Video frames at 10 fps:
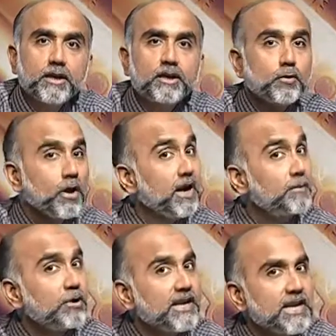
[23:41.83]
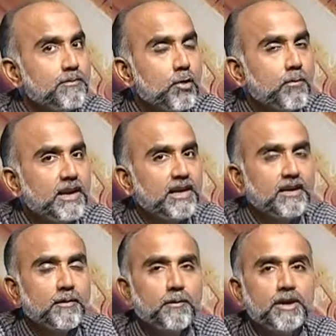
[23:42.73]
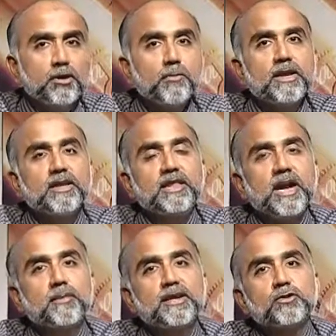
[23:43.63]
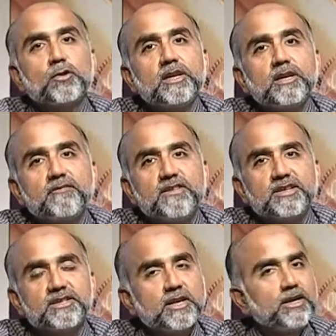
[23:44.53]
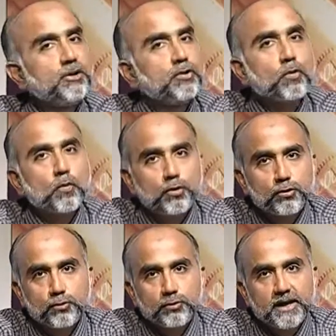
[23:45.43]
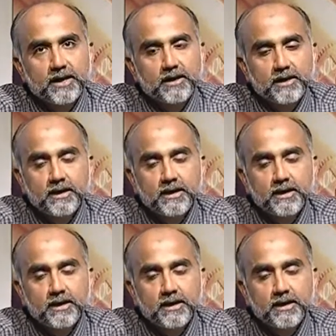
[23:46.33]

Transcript: You are putting in more money, but that money is going in a waste. You don't want to do that.